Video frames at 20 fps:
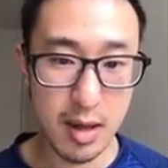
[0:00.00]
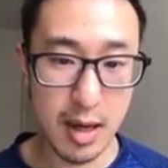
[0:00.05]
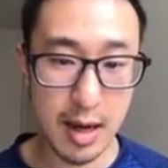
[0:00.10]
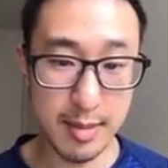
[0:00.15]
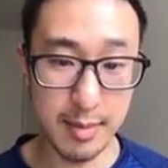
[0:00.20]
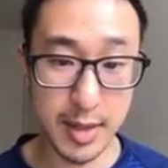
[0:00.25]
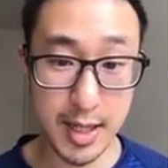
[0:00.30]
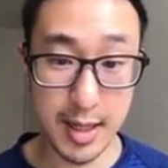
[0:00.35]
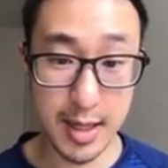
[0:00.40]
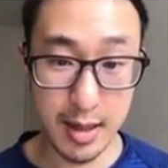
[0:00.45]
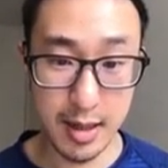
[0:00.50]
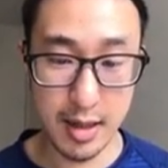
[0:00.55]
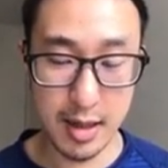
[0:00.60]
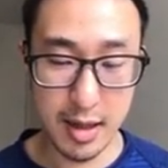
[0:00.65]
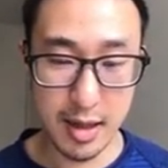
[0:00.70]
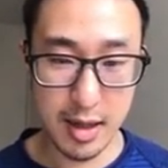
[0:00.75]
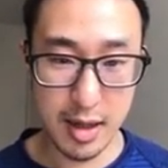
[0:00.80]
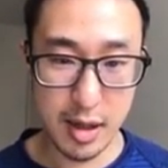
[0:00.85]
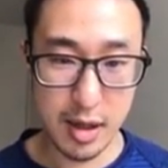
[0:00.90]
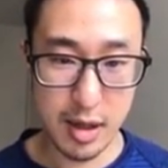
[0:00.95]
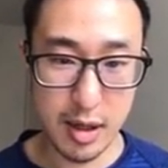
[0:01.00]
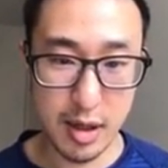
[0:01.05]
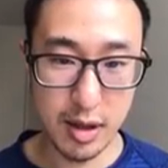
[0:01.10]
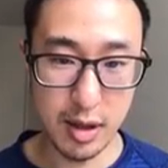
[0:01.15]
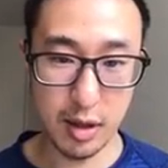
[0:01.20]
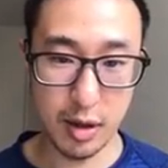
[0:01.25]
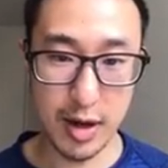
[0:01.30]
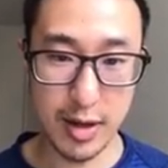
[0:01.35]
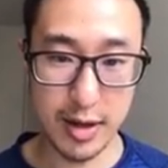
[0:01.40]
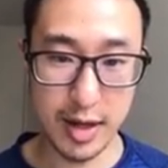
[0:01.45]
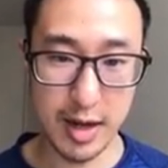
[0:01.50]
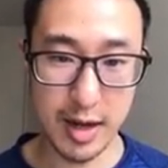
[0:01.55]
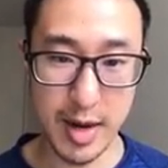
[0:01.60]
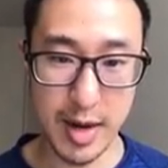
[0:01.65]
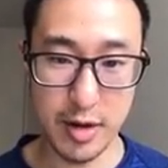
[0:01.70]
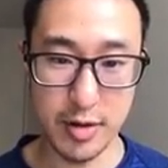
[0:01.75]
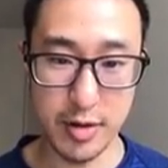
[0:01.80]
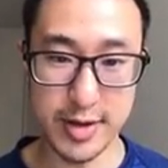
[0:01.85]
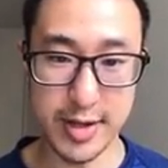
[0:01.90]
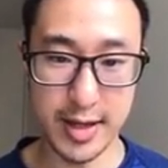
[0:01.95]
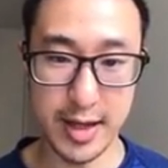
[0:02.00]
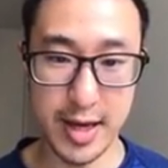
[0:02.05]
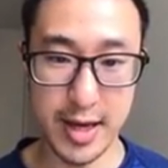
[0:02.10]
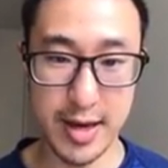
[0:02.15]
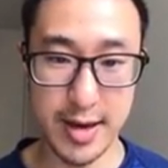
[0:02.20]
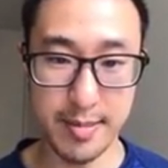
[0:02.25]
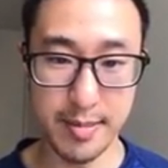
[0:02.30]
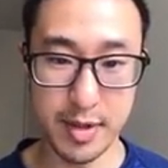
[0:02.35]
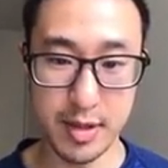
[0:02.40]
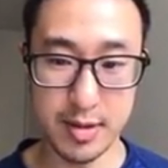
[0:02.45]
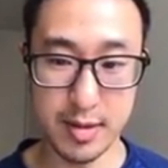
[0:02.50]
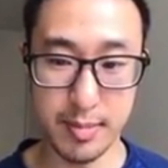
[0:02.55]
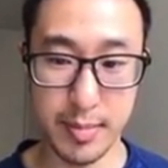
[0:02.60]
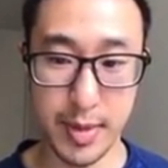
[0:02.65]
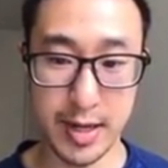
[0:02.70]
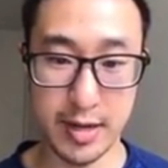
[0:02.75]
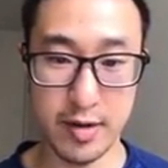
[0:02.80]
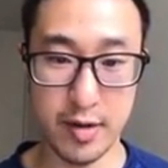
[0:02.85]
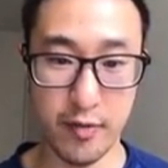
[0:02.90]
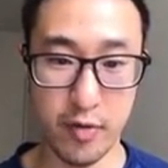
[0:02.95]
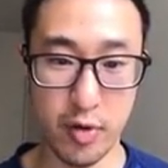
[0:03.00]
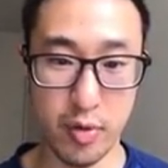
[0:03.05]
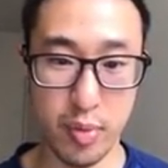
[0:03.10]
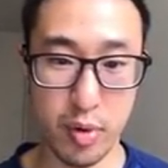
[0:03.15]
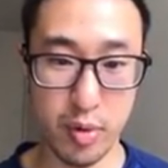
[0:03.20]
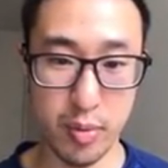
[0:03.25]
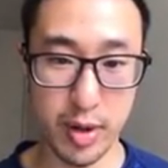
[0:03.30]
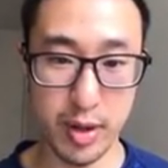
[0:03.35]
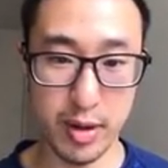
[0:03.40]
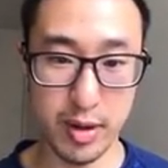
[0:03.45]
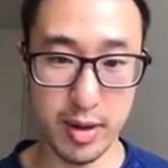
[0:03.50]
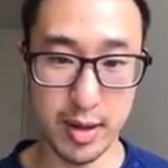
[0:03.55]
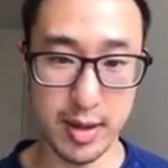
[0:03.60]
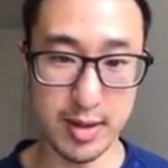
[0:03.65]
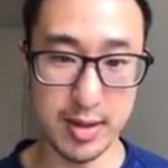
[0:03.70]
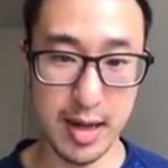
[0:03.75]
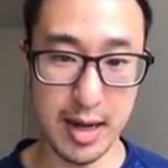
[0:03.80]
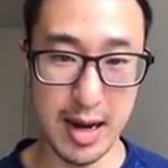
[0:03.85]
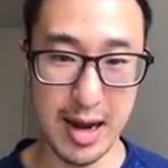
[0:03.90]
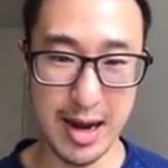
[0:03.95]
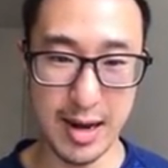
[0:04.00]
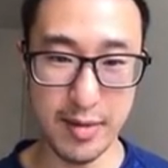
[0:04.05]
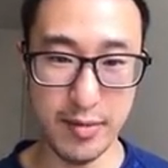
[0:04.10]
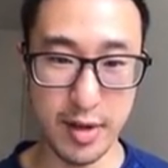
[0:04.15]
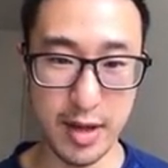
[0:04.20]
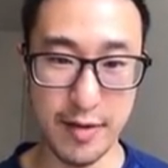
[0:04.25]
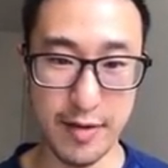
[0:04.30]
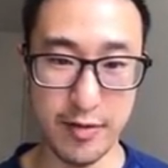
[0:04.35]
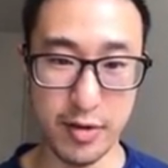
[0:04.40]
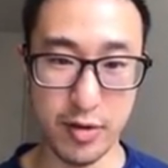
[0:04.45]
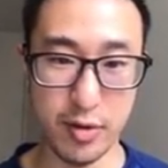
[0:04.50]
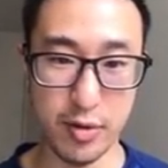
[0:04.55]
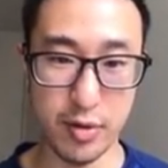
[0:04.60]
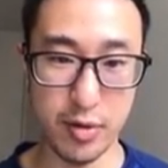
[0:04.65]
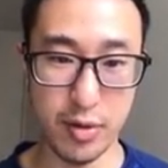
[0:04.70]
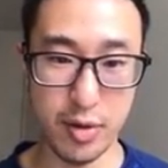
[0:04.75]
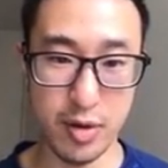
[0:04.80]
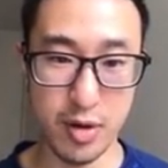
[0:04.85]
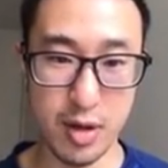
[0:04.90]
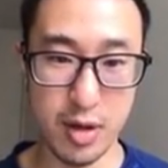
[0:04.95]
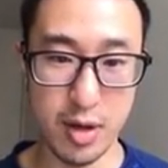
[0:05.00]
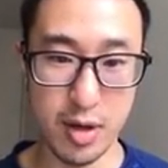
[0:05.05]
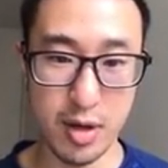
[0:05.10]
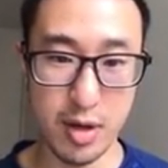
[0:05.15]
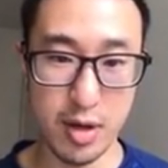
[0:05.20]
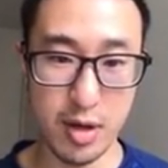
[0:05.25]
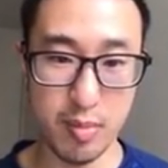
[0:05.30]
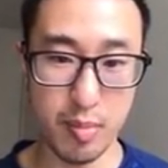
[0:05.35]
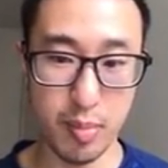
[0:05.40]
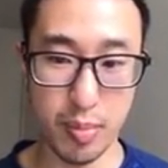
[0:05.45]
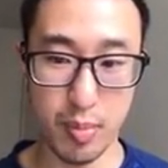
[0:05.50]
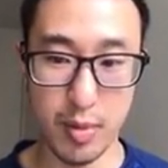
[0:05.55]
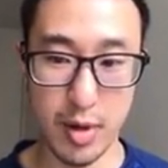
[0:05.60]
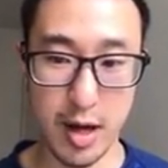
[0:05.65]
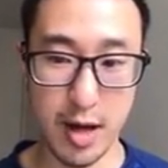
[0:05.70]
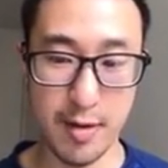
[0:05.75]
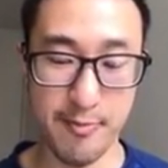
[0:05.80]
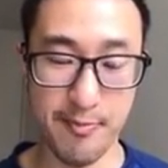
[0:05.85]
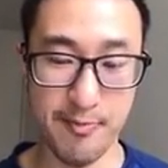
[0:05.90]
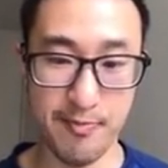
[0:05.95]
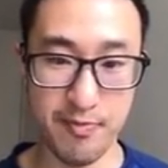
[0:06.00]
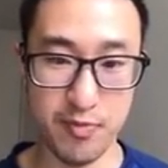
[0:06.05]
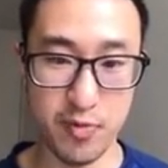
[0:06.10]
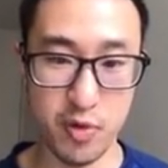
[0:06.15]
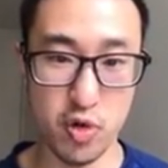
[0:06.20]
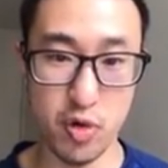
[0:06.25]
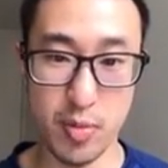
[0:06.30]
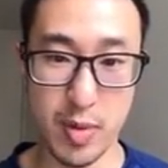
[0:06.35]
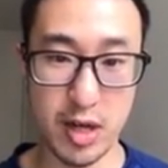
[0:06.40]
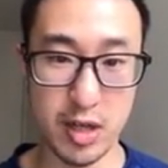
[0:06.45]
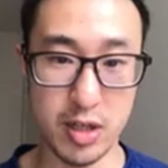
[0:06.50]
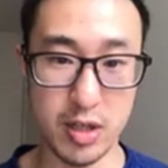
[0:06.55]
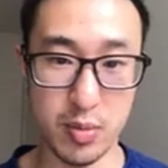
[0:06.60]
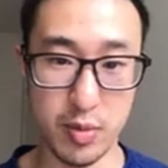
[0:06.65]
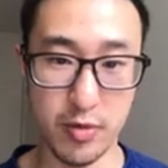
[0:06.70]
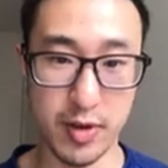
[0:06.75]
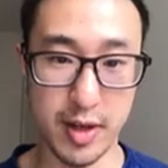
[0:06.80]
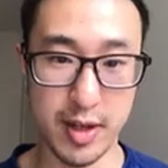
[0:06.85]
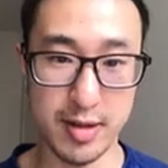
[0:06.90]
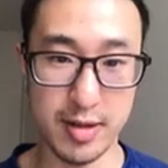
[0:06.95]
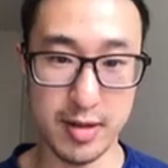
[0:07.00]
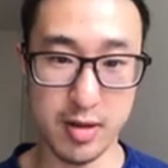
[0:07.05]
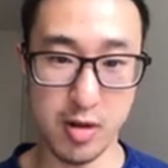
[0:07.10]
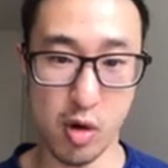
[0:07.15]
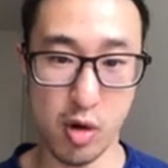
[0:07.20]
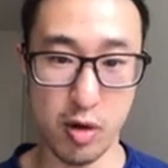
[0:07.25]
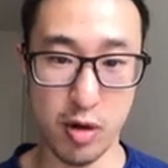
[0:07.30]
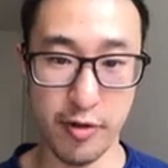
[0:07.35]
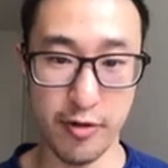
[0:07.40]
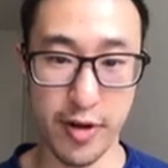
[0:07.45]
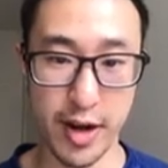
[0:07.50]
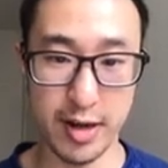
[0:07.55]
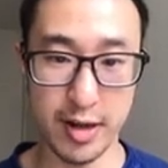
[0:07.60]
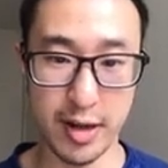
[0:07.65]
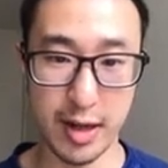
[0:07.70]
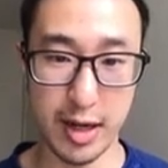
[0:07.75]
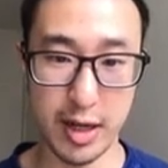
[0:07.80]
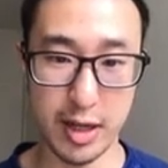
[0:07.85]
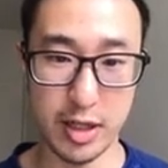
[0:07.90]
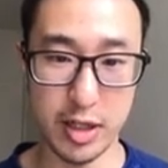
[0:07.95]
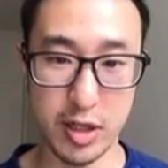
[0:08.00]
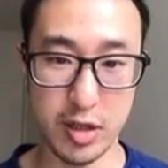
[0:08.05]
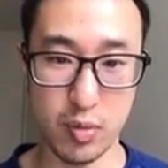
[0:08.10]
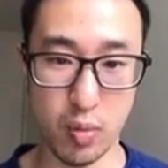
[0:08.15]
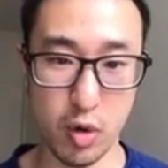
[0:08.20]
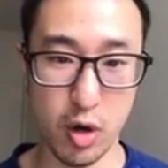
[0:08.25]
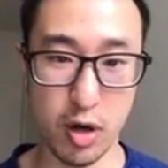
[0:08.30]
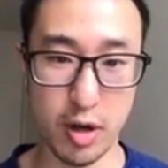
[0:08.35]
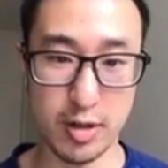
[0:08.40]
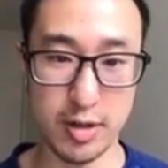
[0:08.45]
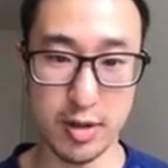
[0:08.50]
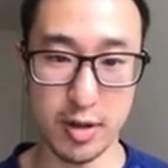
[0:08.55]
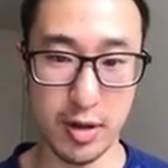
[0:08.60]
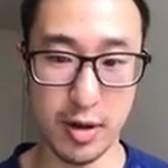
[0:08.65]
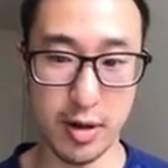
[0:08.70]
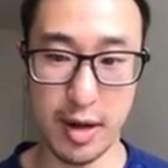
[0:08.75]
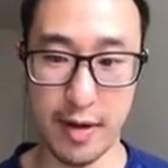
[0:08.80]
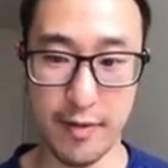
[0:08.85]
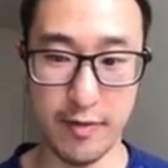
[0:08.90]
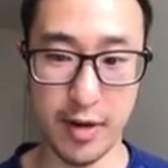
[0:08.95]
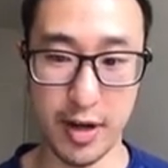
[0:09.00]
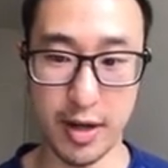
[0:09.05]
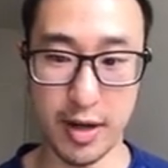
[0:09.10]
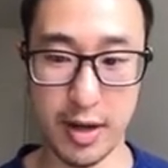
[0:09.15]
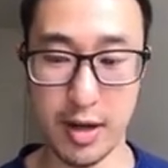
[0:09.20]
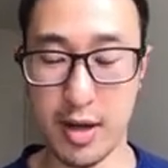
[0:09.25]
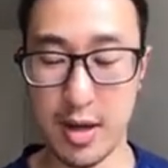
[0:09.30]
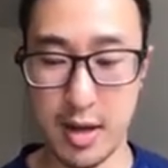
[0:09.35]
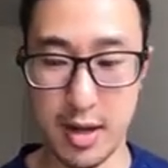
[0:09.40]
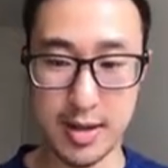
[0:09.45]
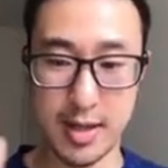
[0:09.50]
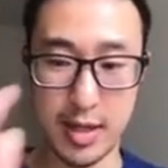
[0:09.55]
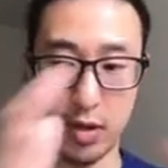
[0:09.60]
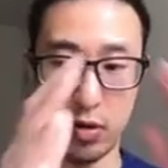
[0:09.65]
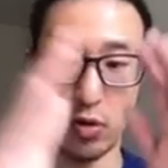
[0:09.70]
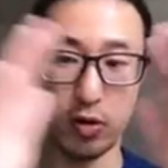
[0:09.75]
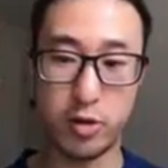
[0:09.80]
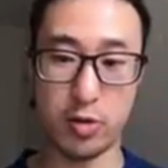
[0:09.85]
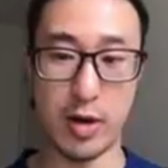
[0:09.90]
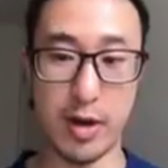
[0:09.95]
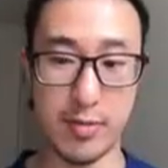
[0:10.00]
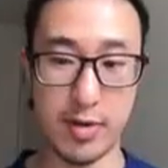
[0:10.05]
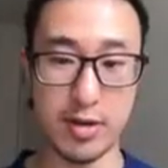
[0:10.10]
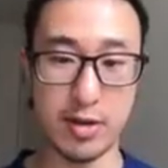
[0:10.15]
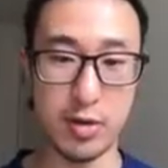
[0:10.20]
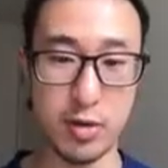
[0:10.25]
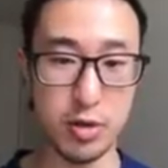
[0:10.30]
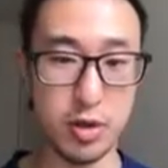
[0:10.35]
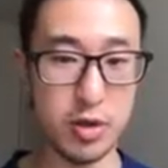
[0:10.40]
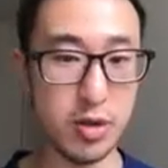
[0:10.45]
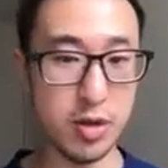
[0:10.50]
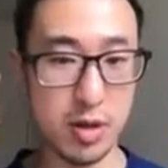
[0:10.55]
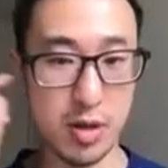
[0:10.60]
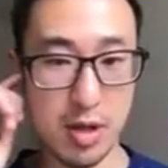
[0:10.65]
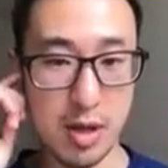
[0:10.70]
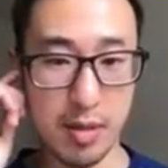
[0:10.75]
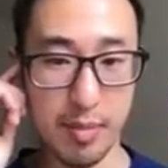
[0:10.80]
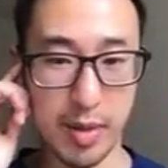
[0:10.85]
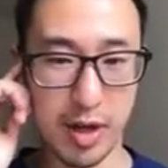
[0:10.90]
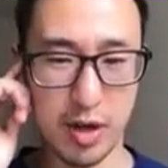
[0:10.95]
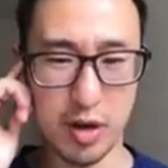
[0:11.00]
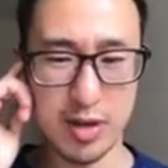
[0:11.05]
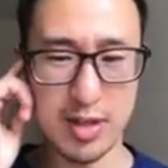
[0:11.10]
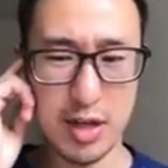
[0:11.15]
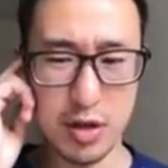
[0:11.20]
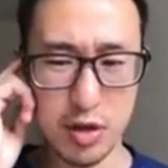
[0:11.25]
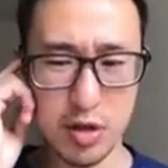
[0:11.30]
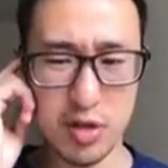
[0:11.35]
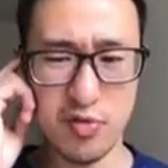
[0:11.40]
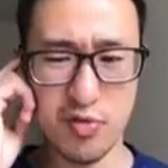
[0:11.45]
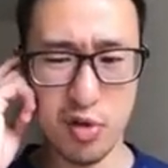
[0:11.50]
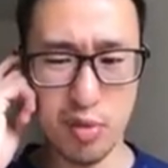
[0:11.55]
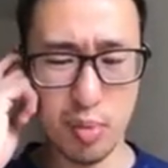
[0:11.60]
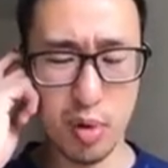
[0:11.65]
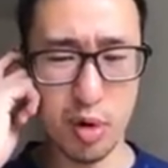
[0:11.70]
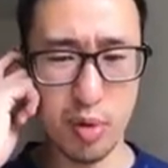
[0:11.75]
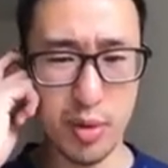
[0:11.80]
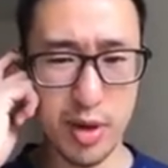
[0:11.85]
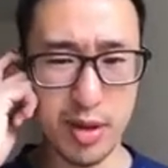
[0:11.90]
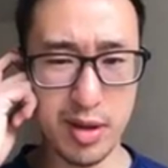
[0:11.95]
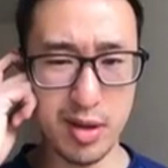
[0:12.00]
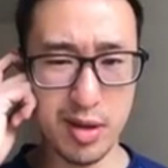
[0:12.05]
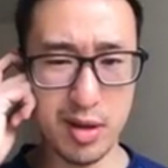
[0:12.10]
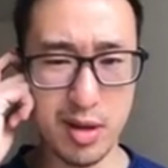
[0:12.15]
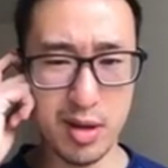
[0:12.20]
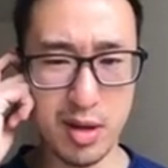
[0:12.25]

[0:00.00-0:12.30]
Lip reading: Here, The great thing about using EMs based on viewport width is I didn't really have to do much with this scroll effect. Like, it just works on every single screen resolution because I use a viewport width.